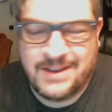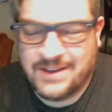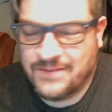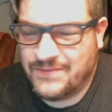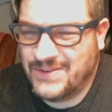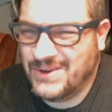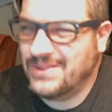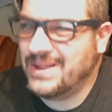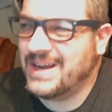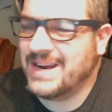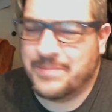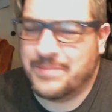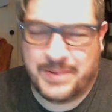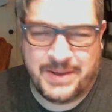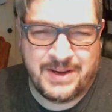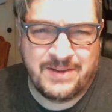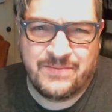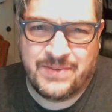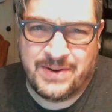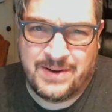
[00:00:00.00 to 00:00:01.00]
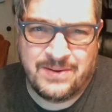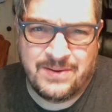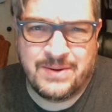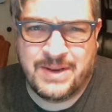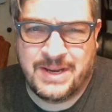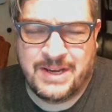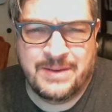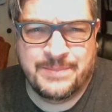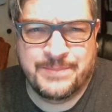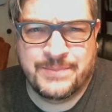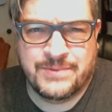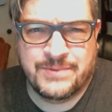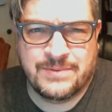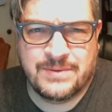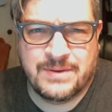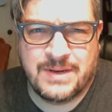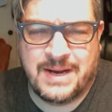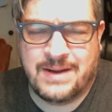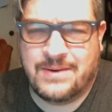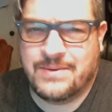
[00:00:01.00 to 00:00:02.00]
If you like playing video games,
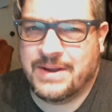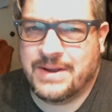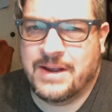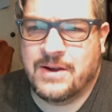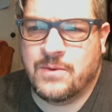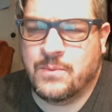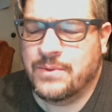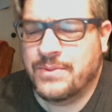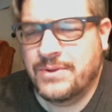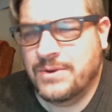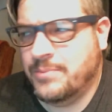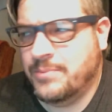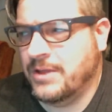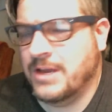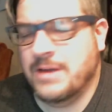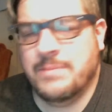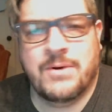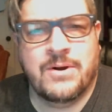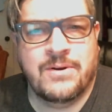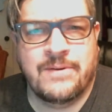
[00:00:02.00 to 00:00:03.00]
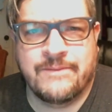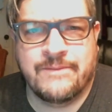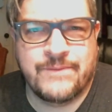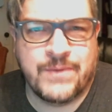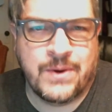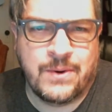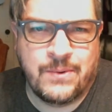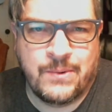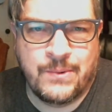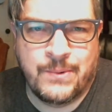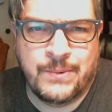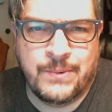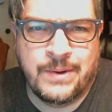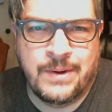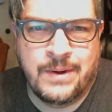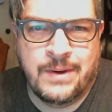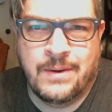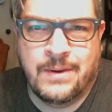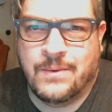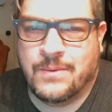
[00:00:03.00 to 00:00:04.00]
I don't care whether you play them on your phone
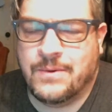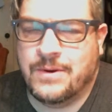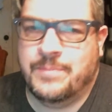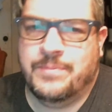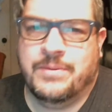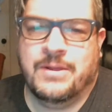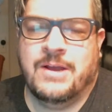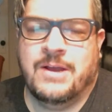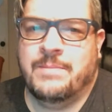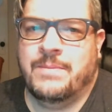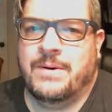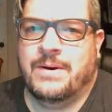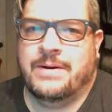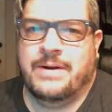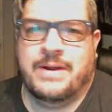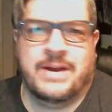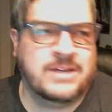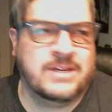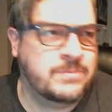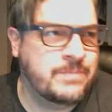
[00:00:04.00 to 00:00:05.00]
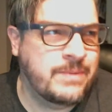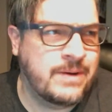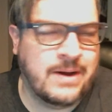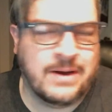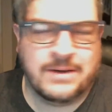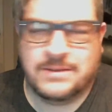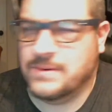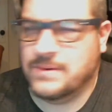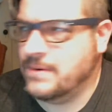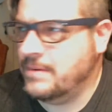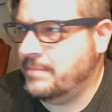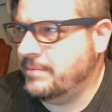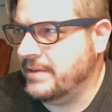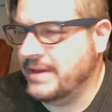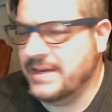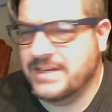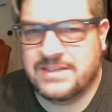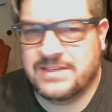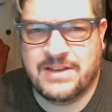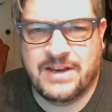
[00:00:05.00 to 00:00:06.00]
or you play them on an Xbox or a
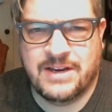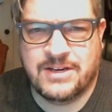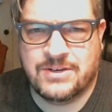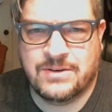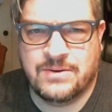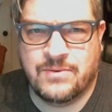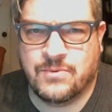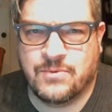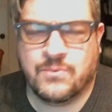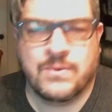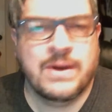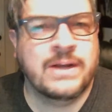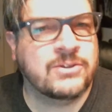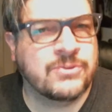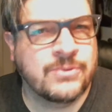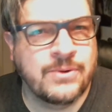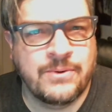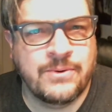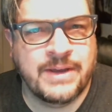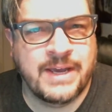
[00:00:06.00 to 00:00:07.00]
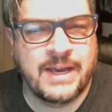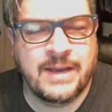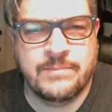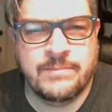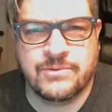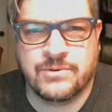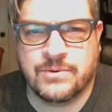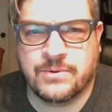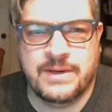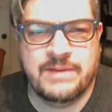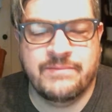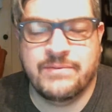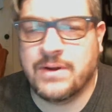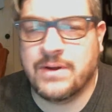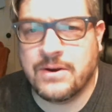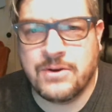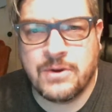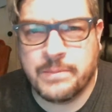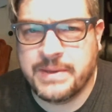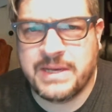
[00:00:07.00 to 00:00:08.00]
PlayStation or retro games or even
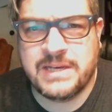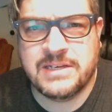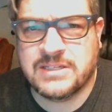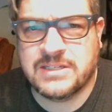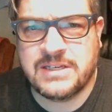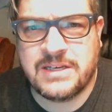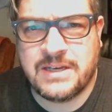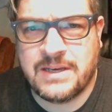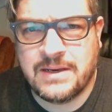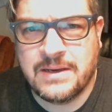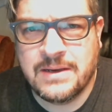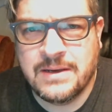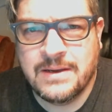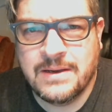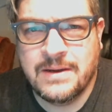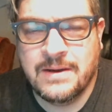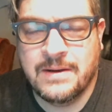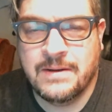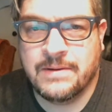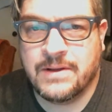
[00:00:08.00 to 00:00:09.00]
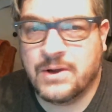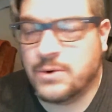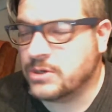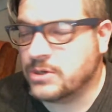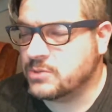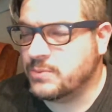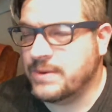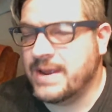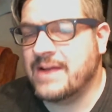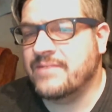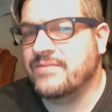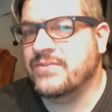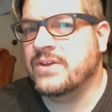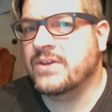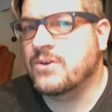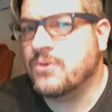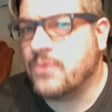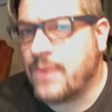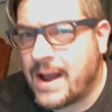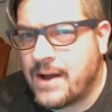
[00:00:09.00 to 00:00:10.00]
on your PC. Of course, we have the
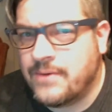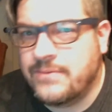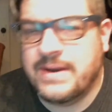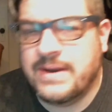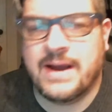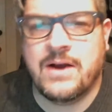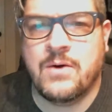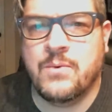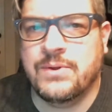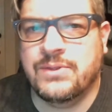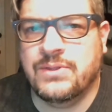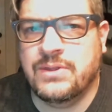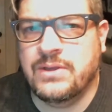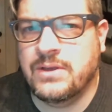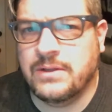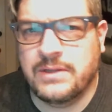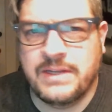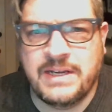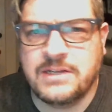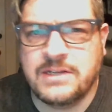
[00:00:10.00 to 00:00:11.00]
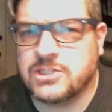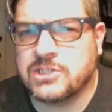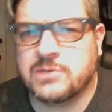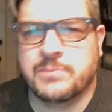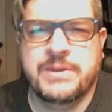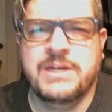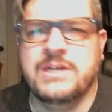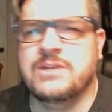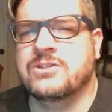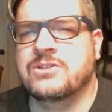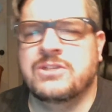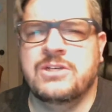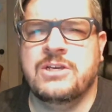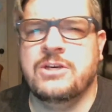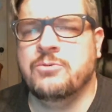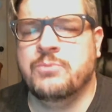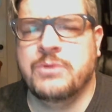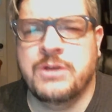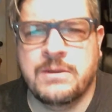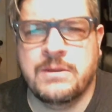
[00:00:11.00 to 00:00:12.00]
crowd now with the elitist
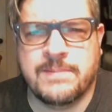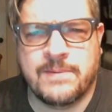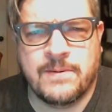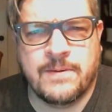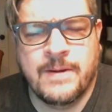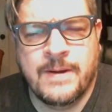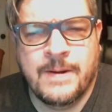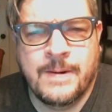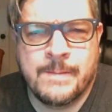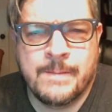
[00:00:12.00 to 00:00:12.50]
PC people.